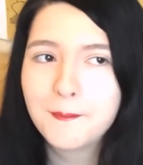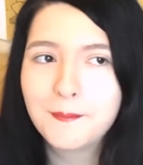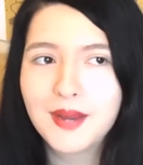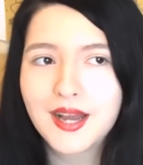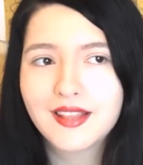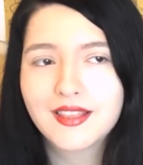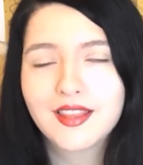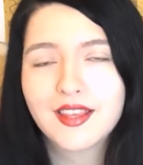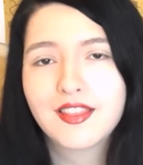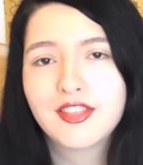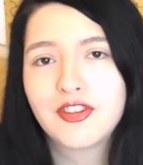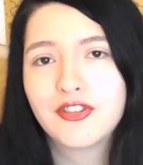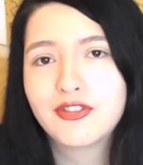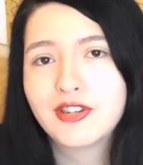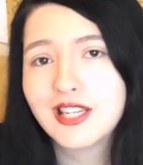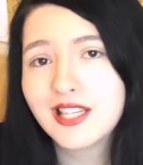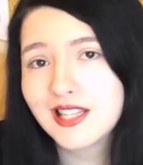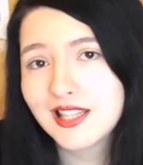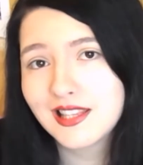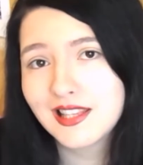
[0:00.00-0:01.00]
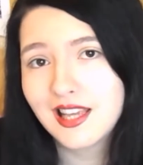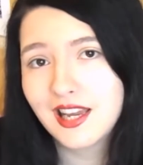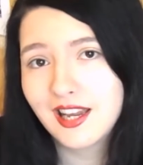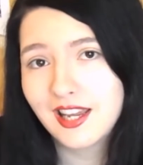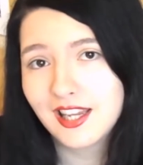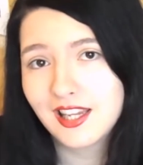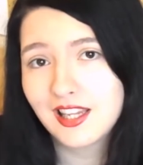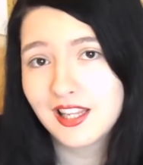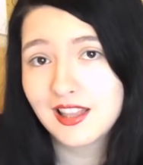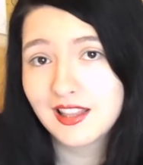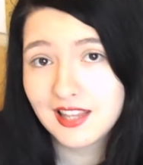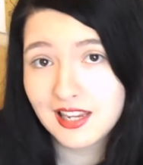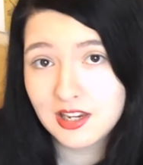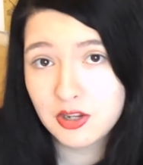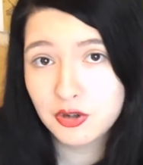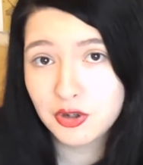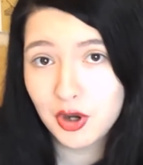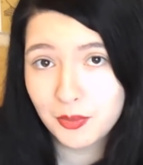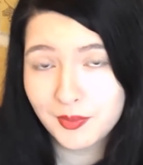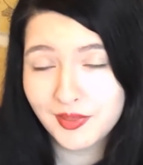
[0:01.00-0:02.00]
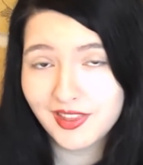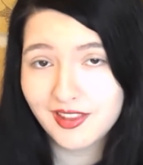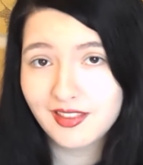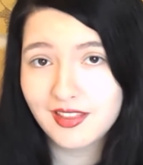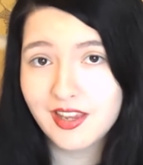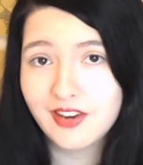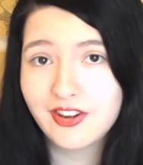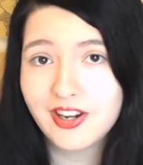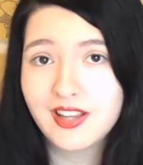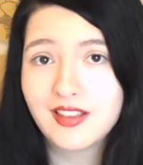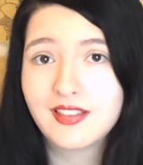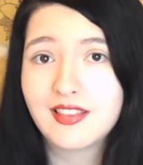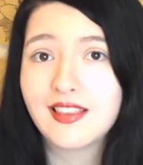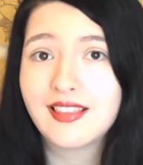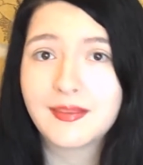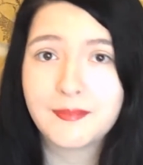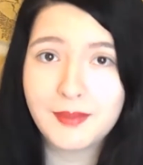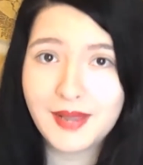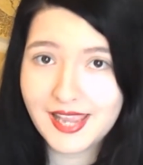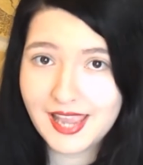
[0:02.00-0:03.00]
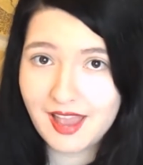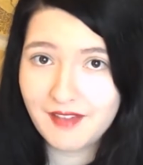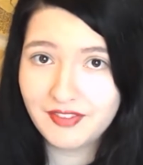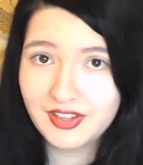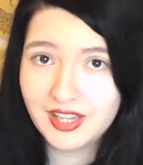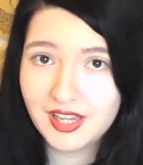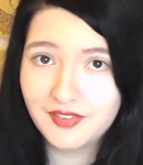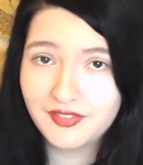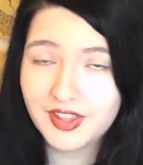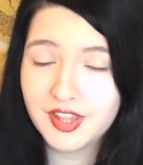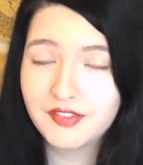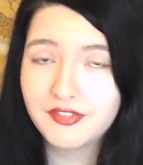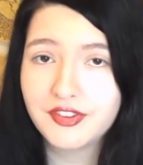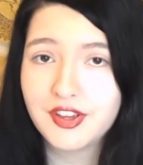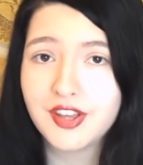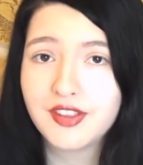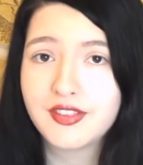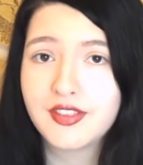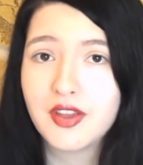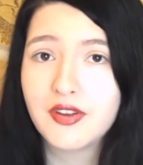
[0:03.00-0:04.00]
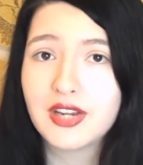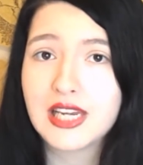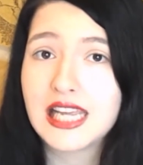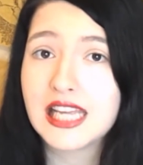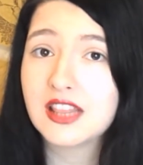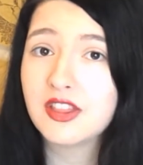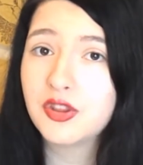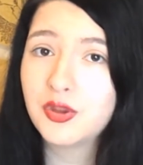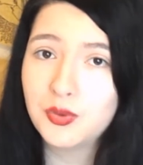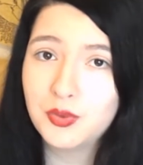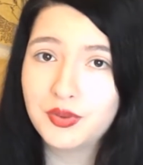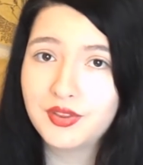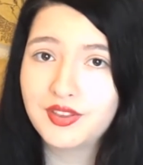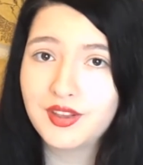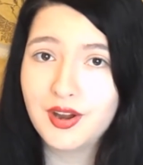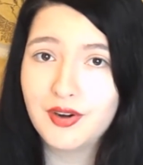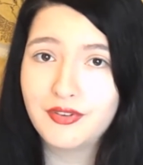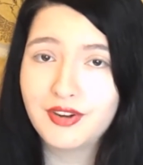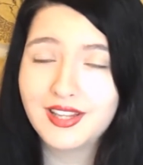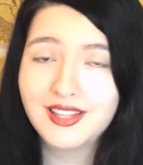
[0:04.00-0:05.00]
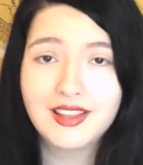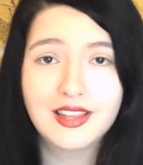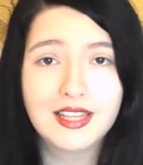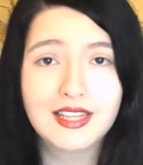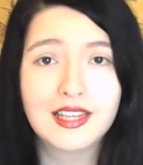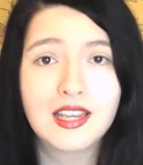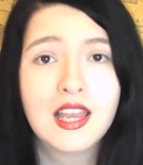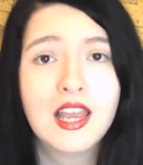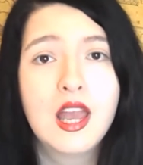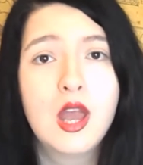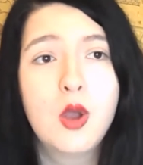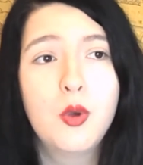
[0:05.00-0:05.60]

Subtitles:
But the reason that I continued on with the series, despite having given the first only a 2-star rating,